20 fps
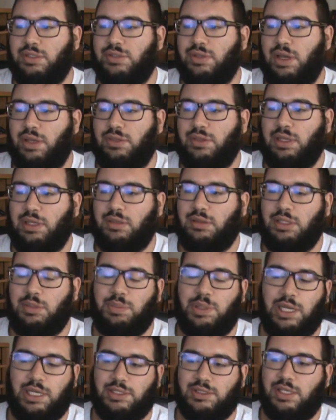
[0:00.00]
So I think
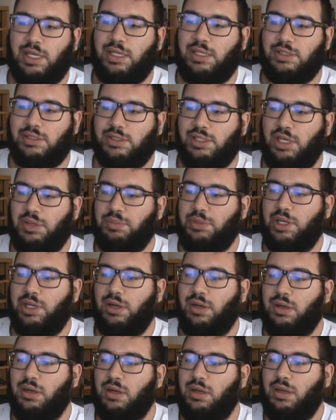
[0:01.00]
Lipeng's getting subbed
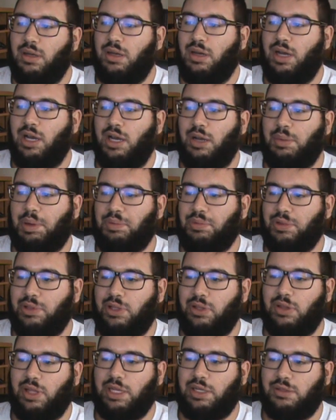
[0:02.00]
here. I
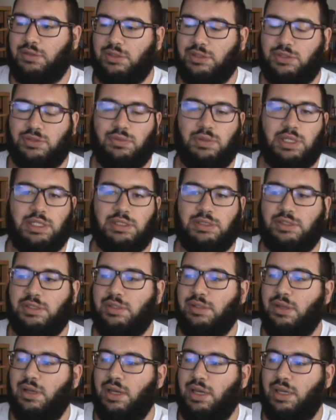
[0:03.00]
really like Chris Wade's
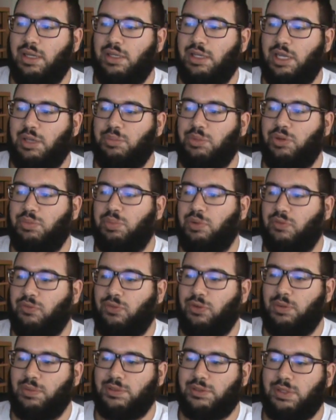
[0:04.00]
debut
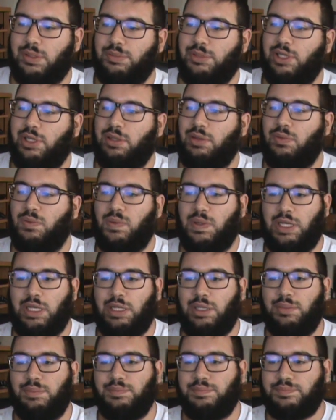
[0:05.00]
performance, so I'm taking
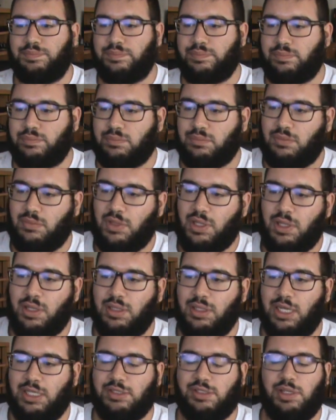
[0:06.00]
Wade.
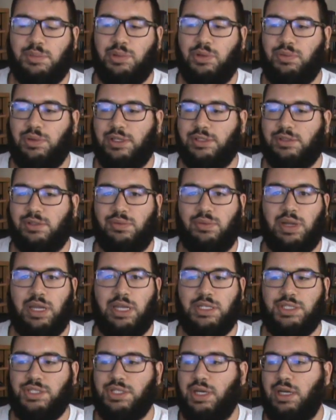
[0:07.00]
Next up at
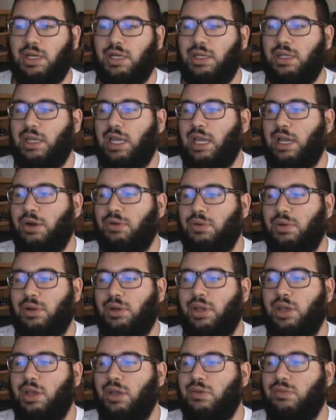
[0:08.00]
welterweight, John
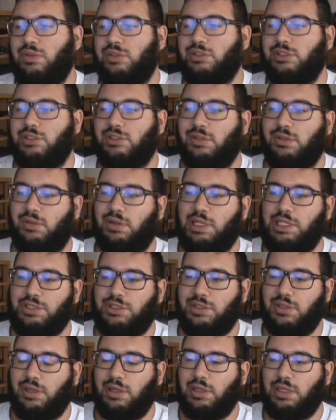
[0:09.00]
Howard versus Lorenz
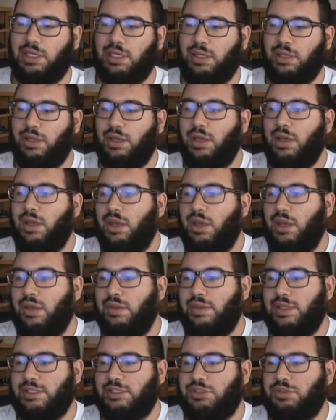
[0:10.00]
Larkin.
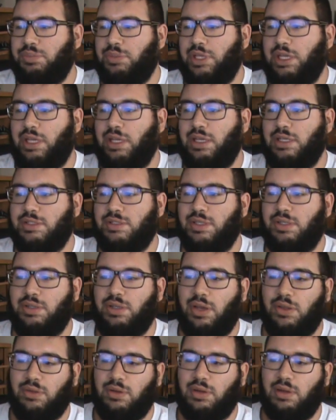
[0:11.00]
This to me is
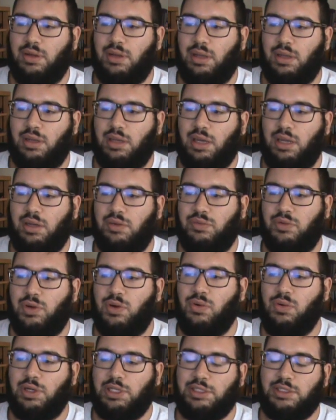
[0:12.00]
another kind of
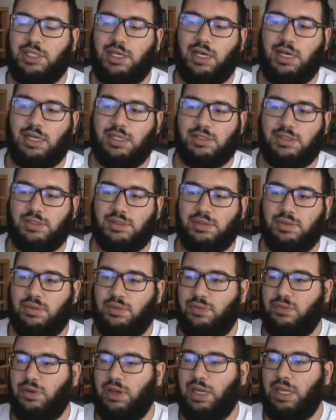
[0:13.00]
coin toss
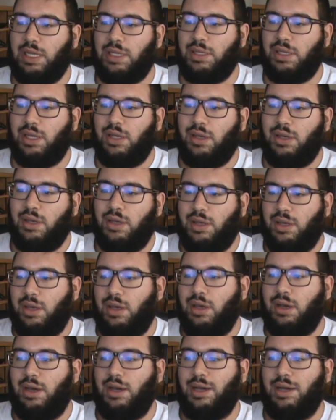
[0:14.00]
fight.
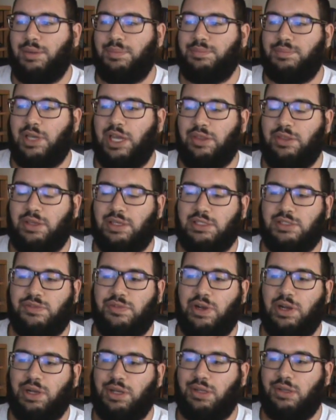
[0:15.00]
I think it's
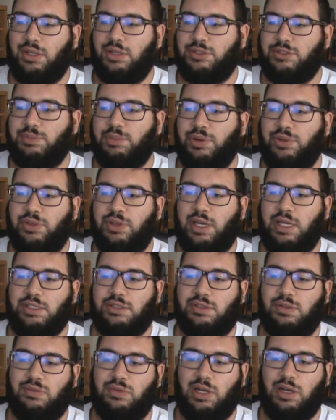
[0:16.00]
very close. Both
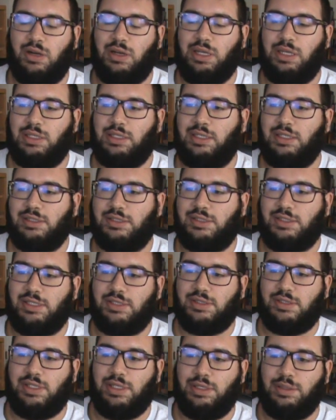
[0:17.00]
guys are very
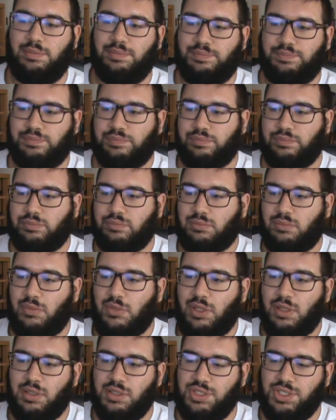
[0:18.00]
inconsistent.
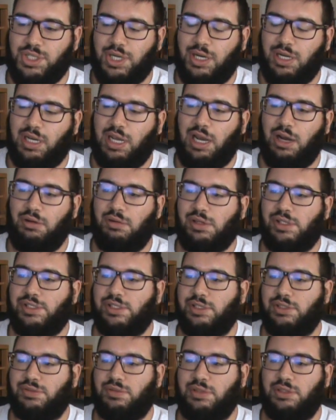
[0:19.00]
John Howard,
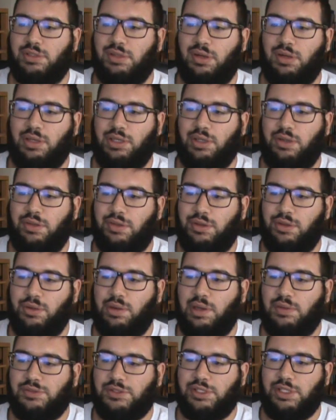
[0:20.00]
since returning to the
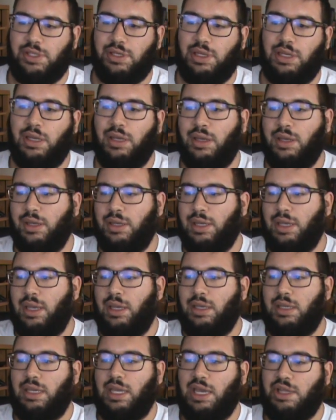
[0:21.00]
UFC,
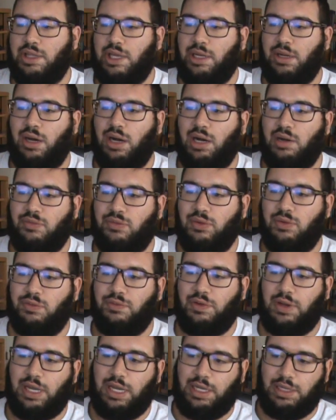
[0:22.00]
he had that awful
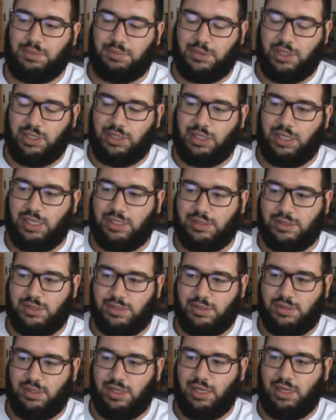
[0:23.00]
fight
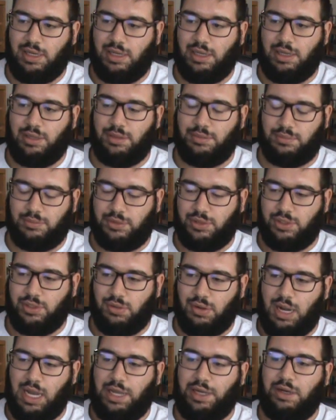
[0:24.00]
against
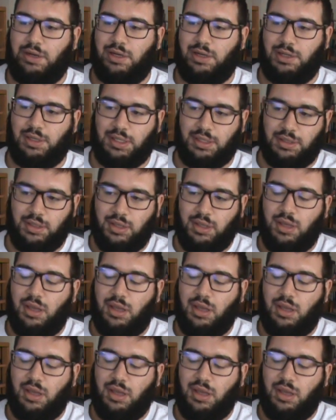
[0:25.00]
Uriah Hall.